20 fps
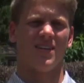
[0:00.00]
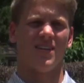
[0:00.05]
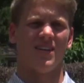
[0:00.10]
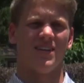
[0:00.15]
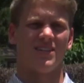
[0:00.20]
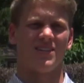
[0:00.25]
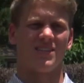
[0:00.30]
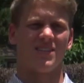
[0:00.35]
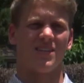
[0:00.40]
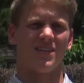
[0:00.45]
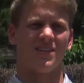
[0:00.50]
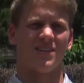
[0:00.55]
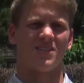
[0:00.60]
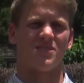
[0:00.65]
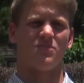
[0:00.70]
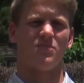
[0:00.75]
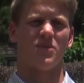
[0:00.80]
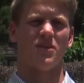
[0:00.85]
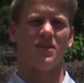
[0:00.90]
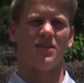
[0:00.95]
it
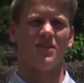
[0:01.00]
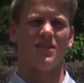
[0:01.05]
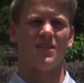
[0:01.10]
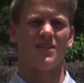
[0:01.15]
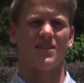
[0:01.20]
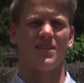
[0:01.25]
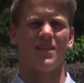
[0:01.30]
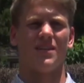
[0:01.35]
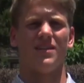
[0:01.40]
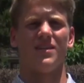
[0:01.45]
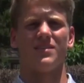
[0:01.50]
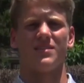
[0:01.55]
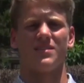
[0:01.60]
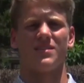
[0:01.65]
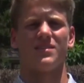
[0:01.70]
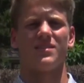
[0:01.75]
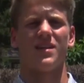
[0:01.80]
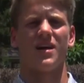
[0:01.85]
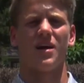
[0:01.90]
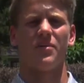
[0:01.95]
sucks, but it doesn't
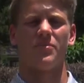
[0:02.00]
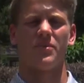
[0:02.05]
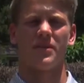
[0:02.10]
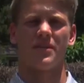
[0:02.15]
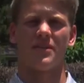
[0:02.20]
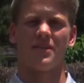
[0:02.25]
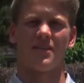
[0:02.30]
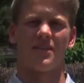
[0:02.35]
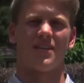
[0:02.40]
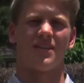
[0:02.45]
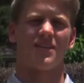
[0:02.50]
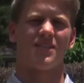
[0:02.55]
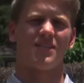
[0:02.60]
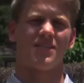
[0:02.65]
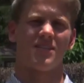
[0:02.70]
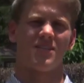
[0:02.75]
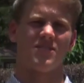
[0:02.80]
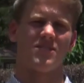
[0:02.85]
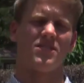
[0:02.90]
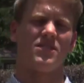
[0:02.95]
stop anything.
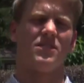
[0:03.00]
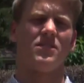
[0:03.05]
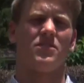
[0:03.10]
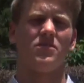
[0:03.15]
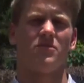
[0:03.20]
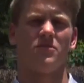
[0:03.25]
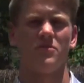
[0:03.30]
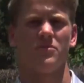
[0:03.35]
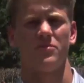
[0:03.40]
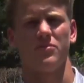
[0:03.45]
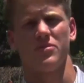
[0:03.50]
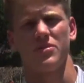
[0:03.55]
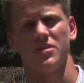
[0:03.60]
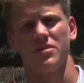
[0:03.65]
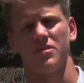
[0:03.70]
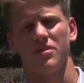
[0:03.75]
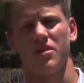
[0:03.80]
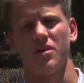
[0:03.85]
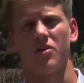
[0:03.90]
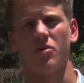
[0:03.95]
It's
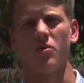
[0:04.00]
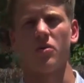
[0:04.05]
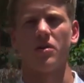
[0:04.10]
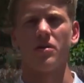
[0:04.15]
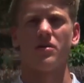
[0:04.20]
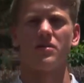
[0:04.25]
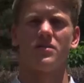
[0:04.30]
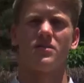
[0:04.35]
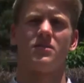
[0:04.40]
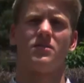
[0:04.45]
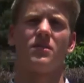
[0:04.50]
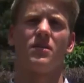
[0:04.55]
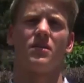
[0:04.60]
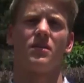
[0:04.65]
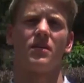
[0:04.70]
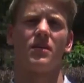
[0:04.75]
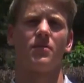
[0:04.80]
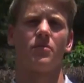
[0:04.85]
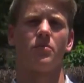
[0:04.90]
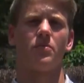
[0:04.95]
still gonna work, still
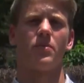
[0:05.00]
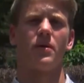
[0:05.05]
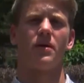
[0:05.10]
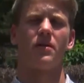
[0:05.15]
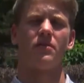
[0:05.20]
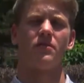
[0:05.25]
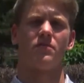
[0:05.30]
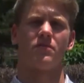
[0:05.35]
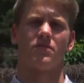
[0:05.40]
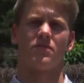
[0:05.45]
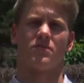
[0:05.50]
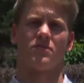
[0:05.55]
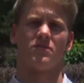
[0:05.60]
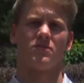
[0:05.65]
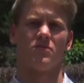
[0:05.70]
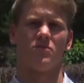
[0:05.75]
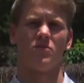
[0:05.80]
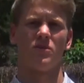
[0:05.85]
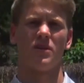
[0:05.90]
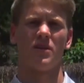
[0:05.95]
gonna get prepared for
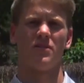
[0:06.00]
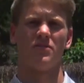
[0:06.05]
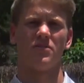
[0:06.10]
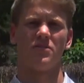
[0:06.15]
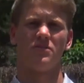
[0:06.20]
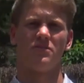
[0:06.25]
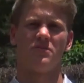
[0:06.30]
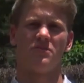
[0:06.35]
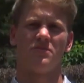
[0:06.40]
whatever.